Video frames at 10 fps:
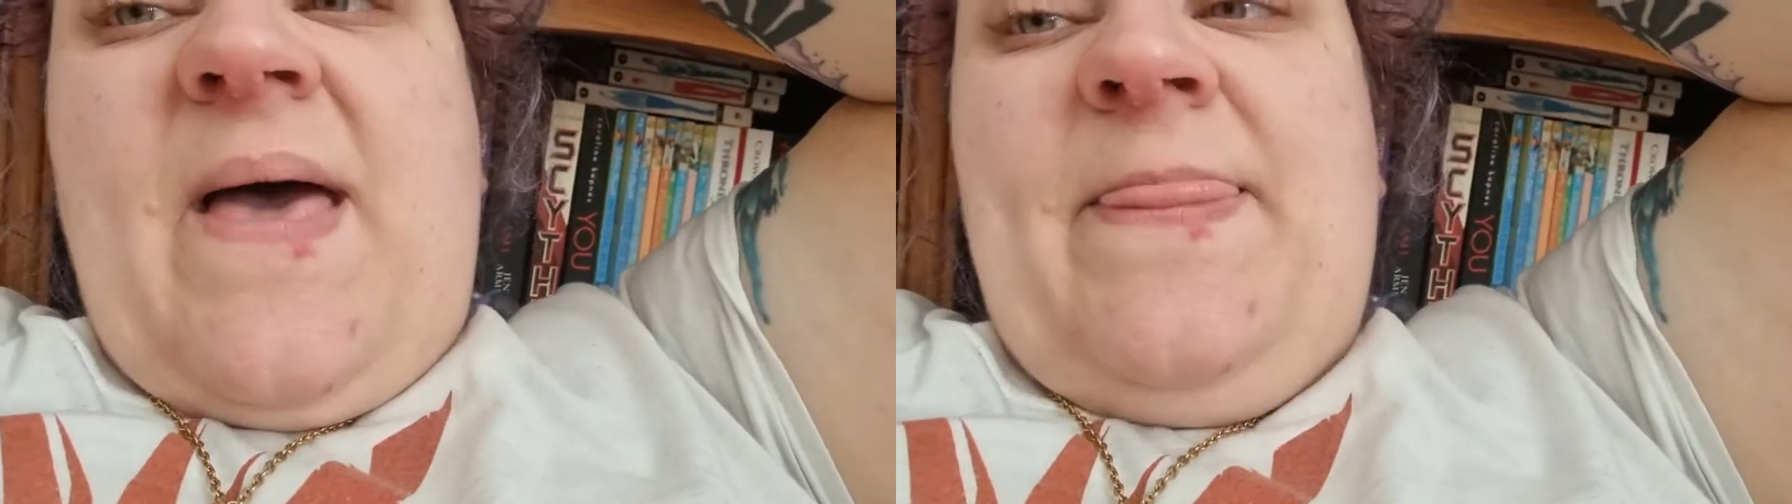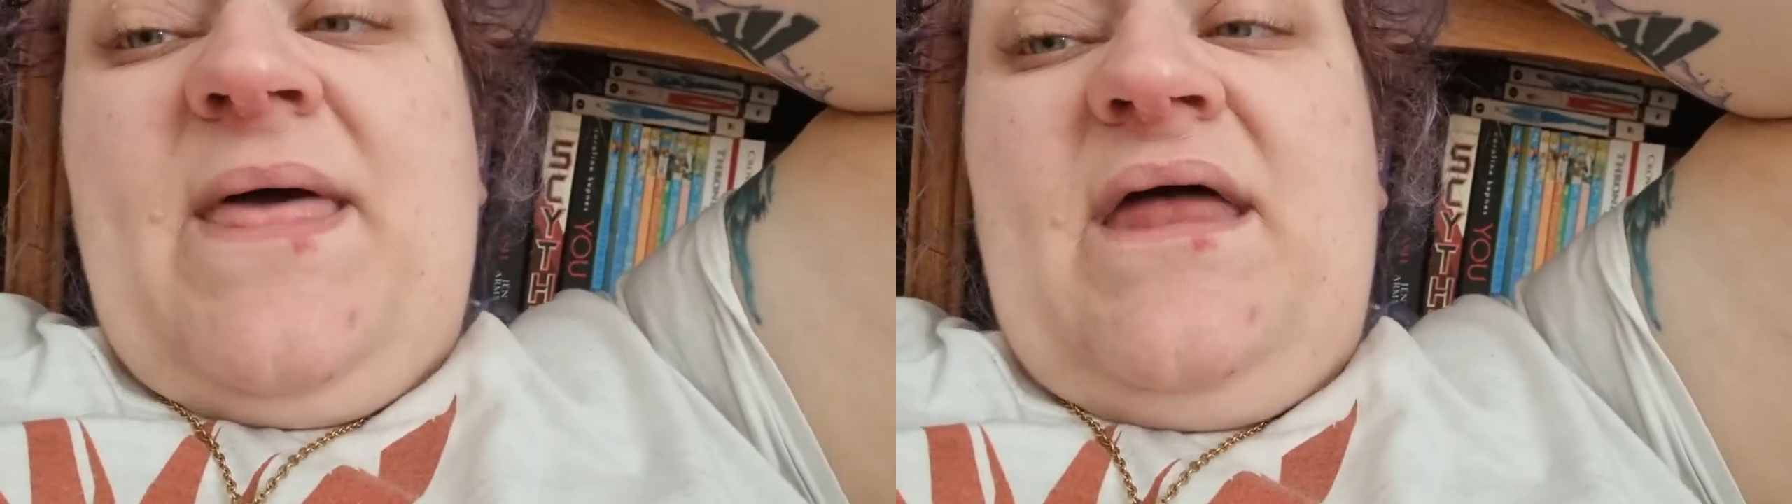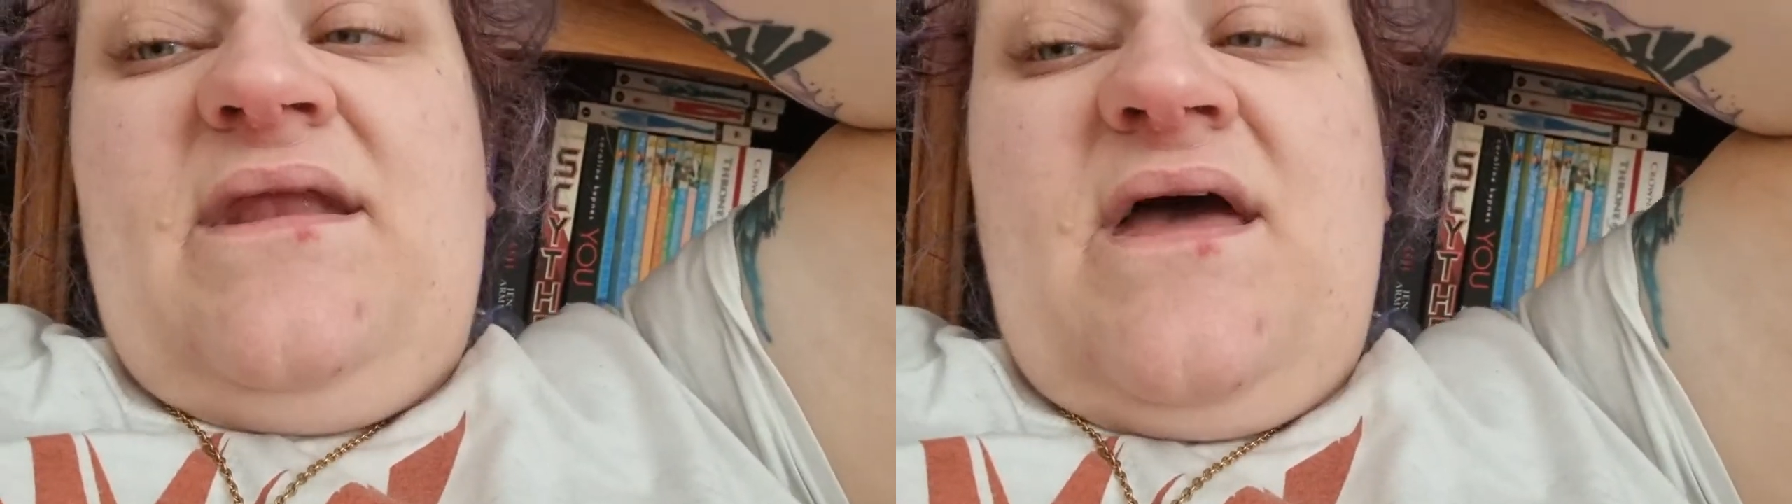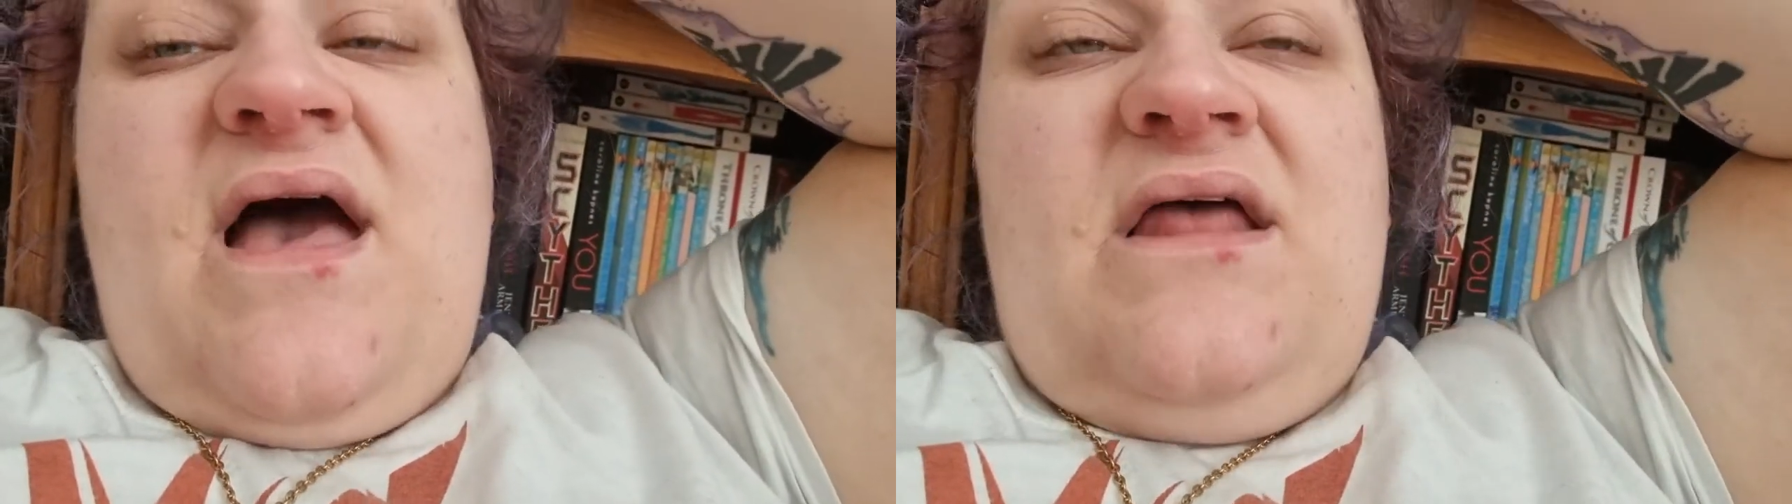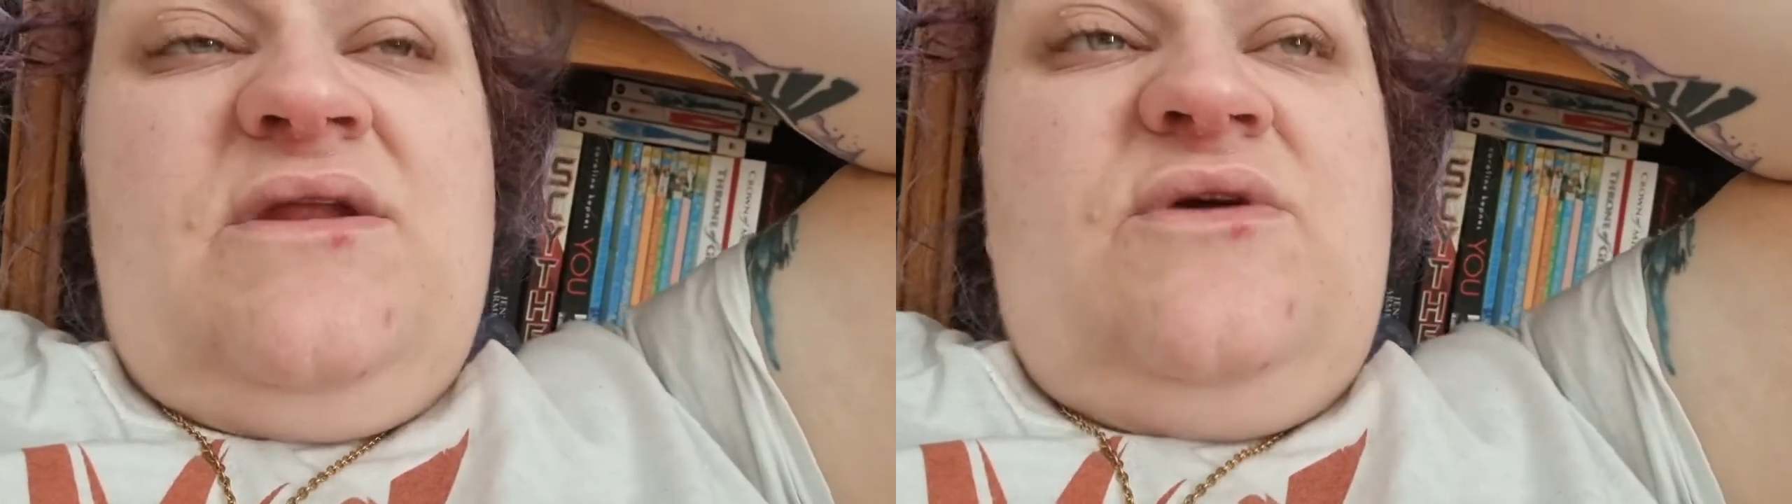and then
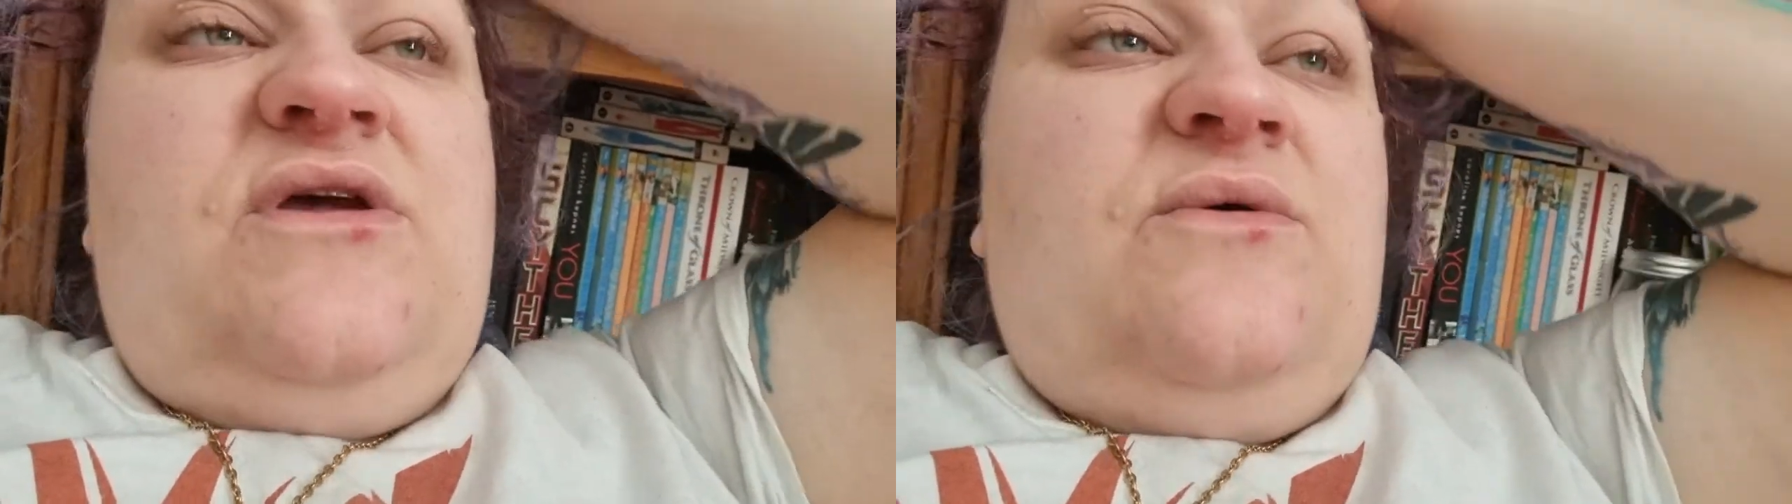hallelujah,